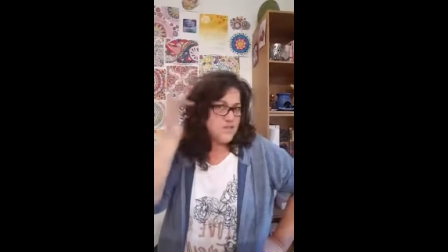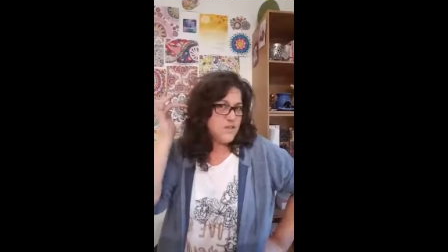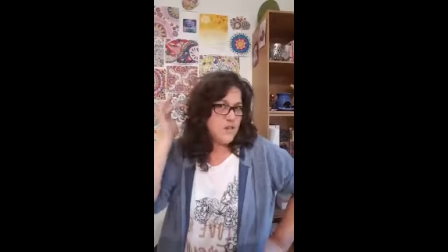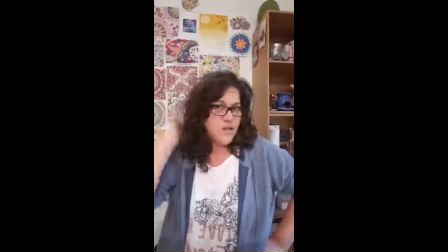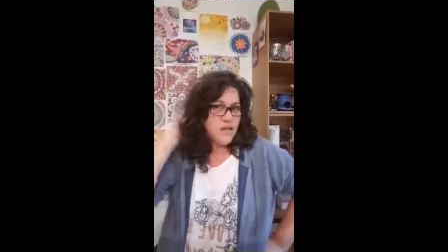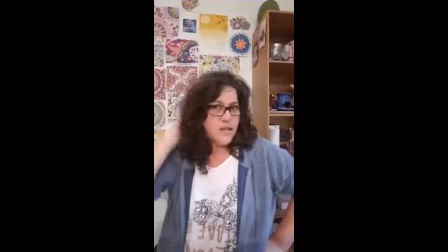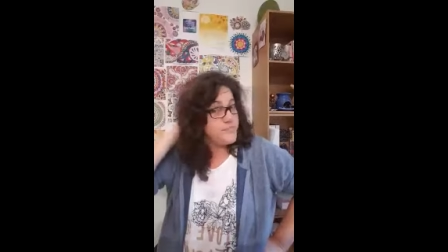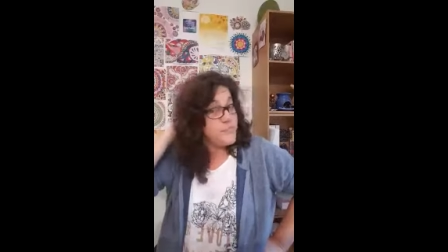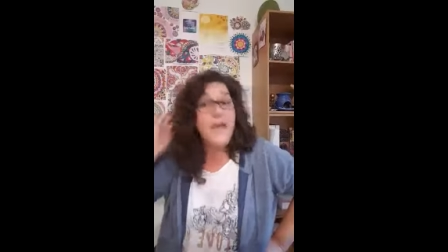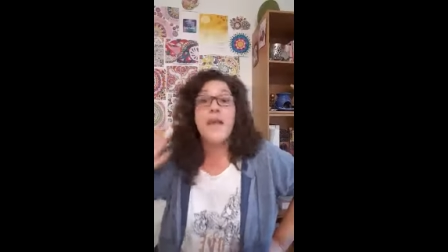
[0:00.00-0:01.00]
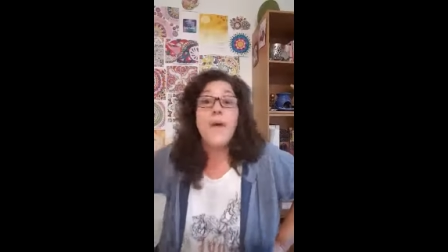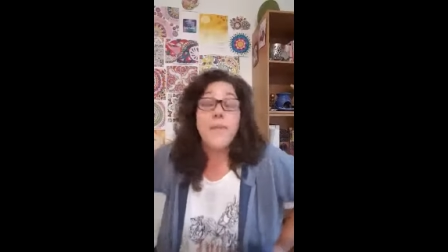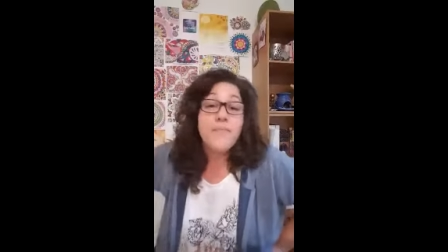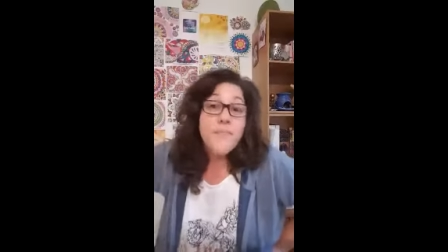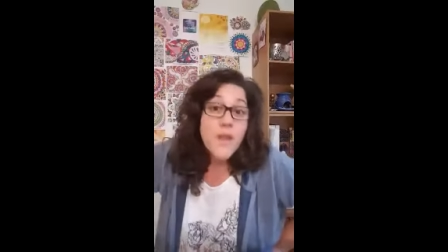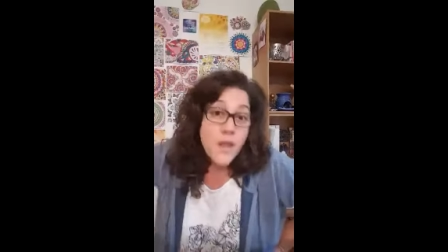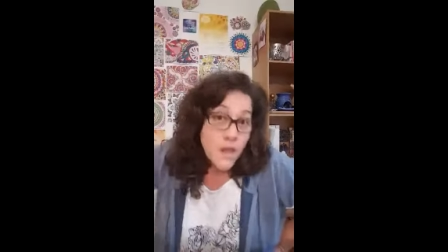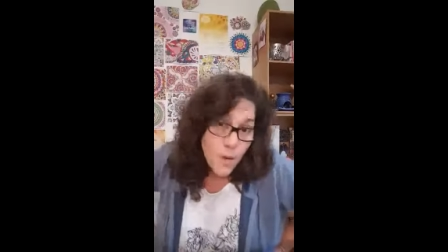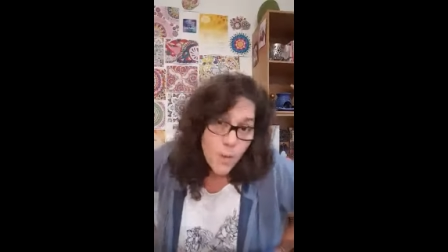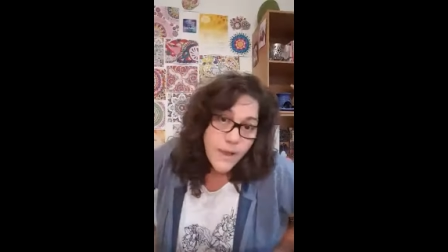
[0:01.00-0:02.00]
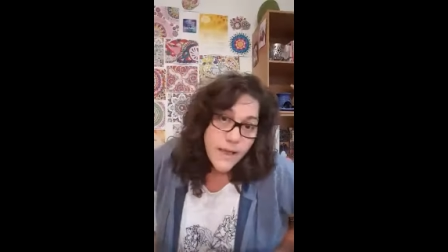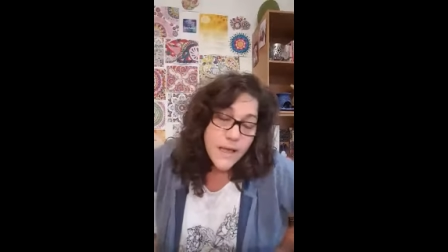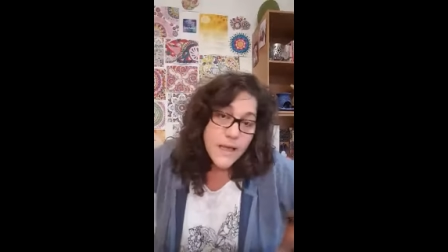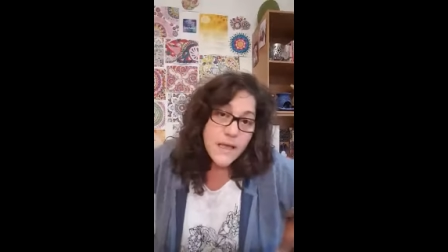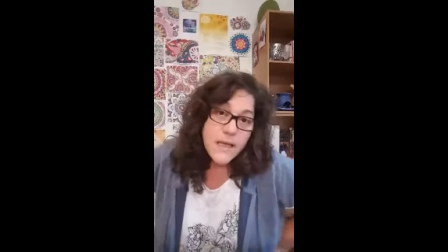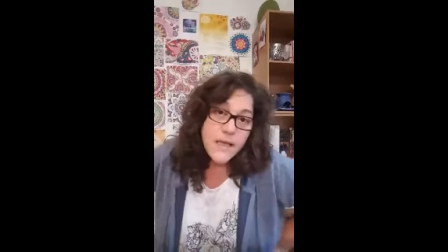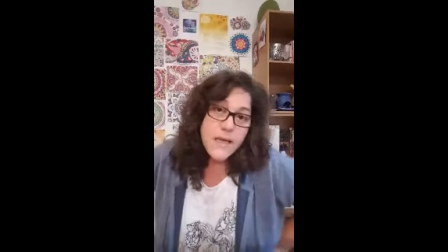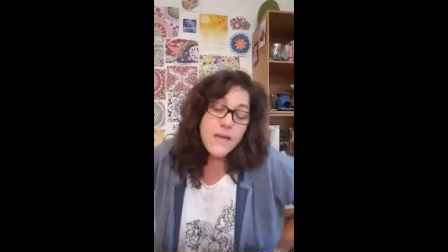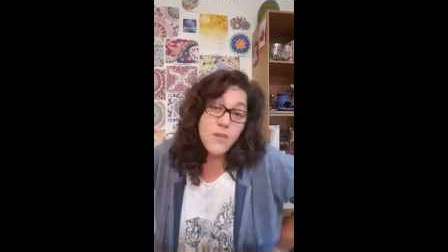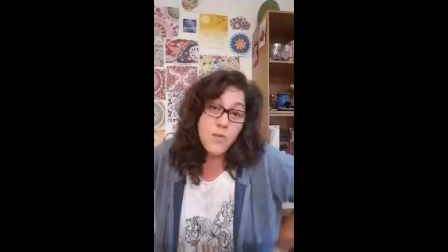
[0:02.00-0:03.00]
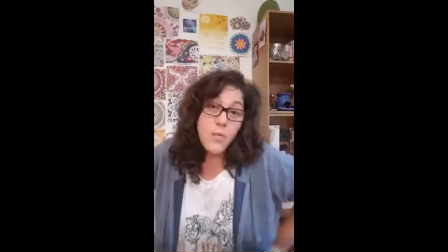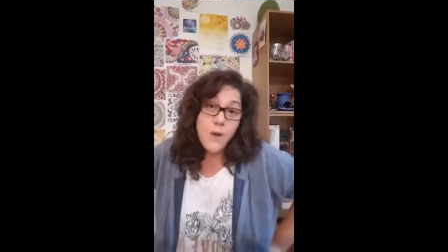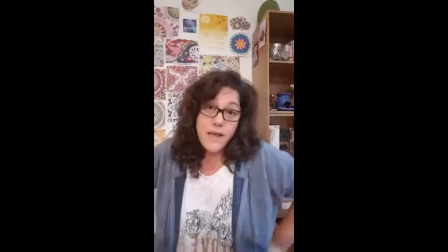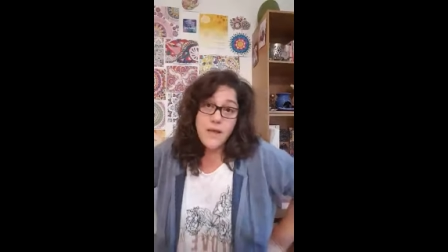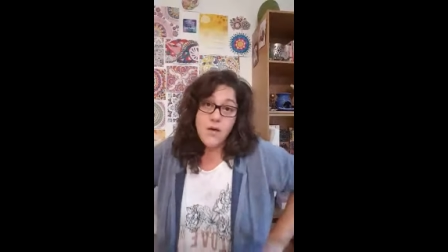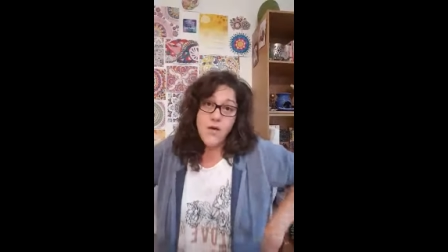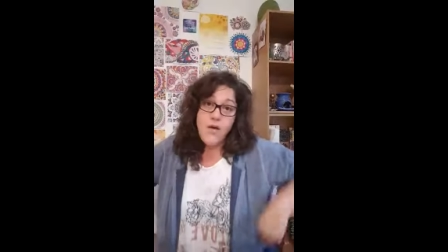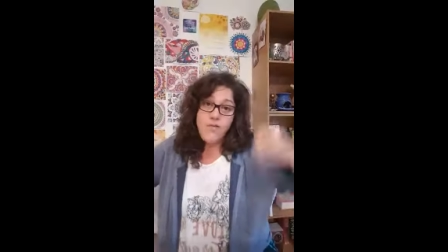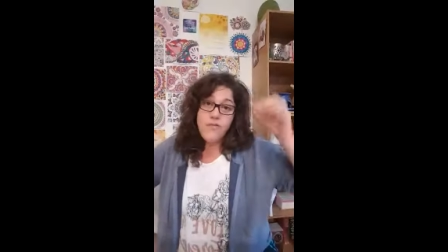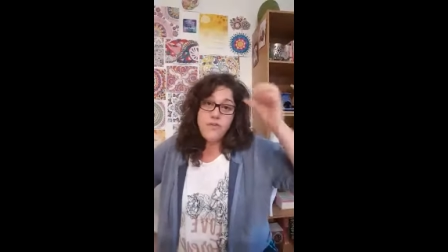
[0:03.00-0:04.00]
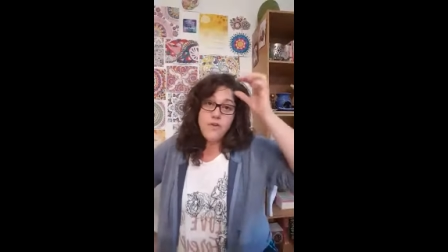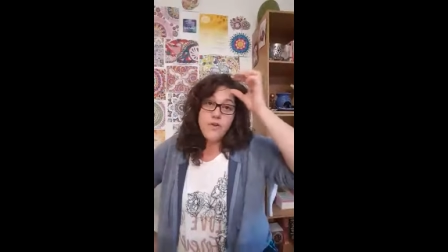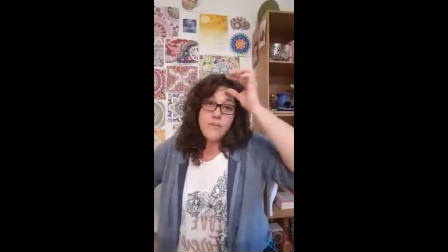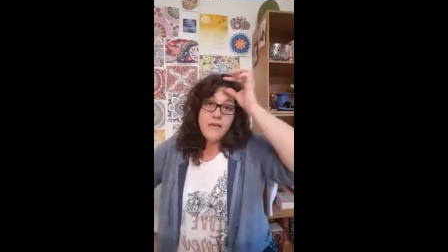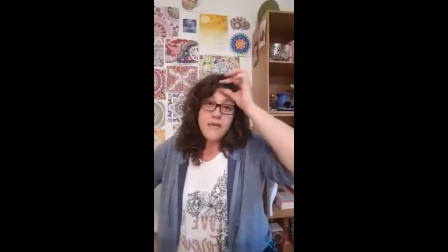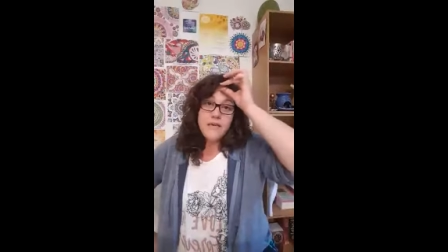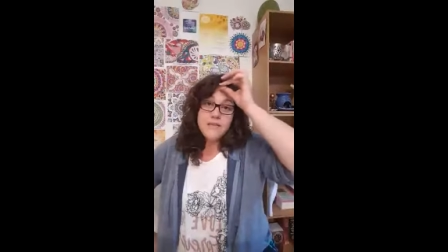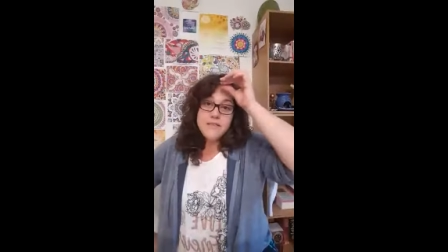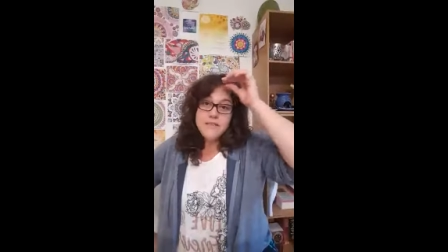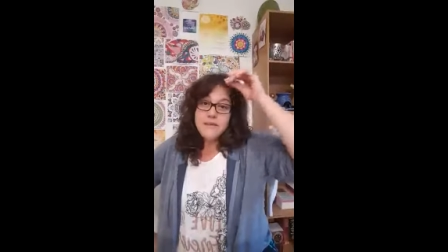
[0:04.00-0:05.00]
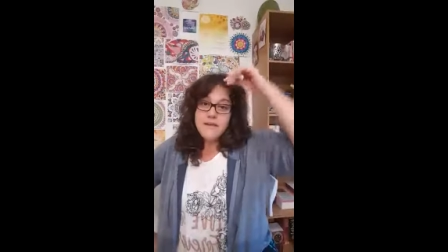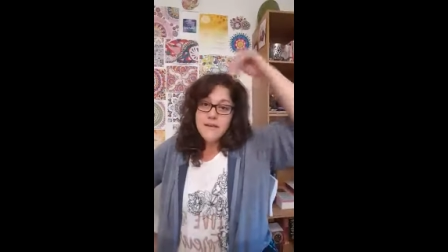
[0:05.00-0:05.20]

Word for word: Don't like it. Anyway, we are in the week of new beginnings.